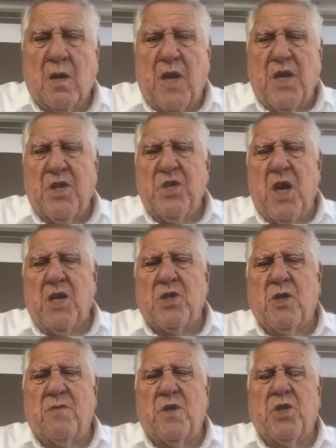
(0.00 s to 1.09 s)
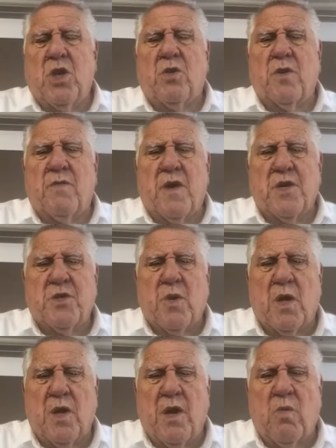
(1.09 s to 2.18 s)
The sins of the children of
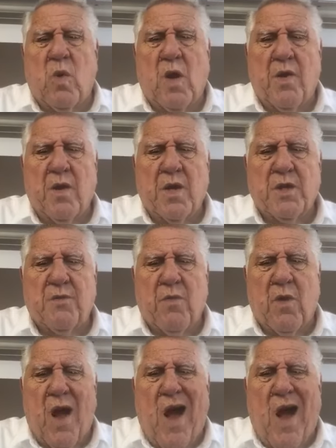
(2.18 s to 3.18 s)
Israel in the wilderness for